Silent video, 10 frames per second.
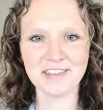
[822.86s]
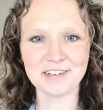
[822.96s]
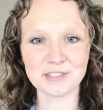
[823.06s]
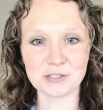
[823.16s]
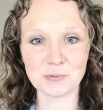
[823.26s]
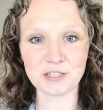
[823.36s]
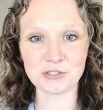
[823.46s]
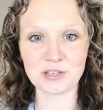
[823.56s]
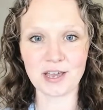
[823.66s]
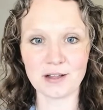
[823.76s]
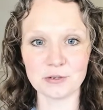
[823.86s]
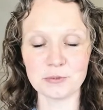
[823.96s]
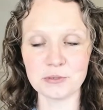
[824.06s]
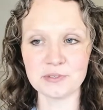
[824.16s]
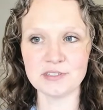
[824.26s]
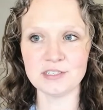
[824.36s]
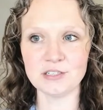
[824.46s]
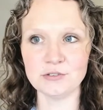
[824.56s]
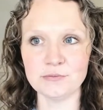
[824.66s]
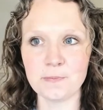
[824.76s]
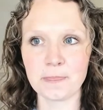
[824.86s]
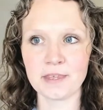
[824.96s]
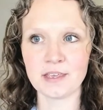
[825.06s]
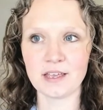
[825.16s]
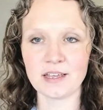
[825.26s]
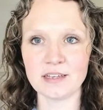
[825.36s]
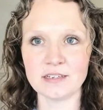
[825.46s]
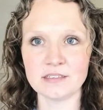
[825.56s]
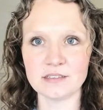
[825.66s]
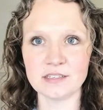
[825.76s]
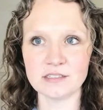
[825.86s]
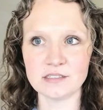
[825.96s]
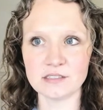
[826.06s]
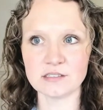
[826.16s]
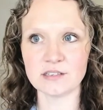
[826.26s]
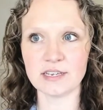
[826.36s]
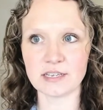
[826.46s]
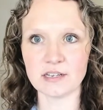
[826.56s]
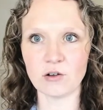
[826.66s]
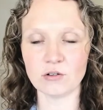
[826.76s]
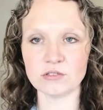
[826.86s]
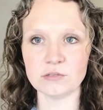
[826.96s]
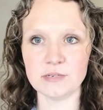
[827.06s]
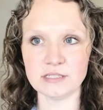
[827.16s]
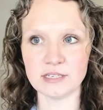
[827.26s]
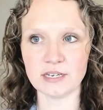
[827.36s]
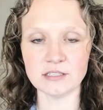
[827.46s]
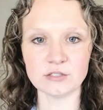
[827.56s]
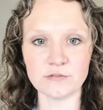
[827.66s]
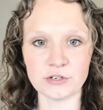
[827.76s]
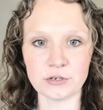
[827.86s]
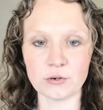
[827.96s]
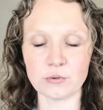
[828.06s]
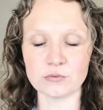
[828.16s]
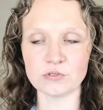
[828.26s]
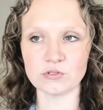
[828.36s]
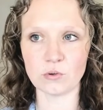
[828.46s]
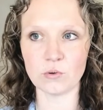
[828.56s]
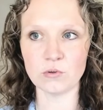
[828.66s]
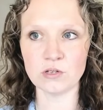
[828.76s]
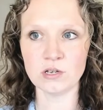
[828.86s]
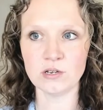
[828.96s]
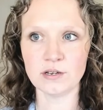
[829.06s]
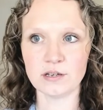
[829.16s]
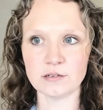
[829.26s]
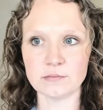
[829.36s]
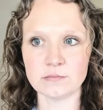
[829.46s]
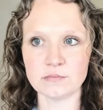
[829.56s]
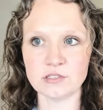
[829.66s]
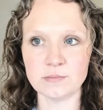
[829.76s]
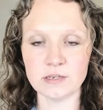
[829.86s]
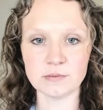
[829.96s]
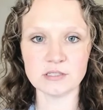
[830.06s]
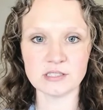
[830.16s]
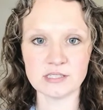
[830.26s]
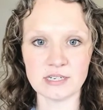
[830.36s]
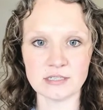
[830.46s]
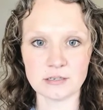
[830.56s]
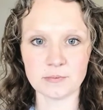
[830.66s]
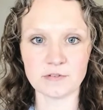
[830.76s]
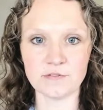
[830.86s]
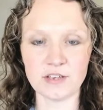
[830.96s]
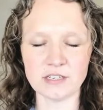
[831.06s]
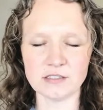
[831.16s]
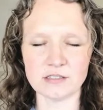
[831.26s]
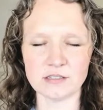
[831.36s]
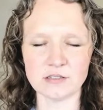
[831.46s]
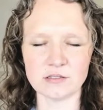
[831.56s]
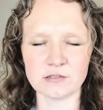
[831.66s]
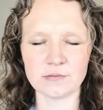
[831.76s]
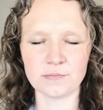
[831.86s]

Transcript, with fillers: There's a special caliber within you, and this is like an ultimate test for your own soul um, to be able to stand up and face this.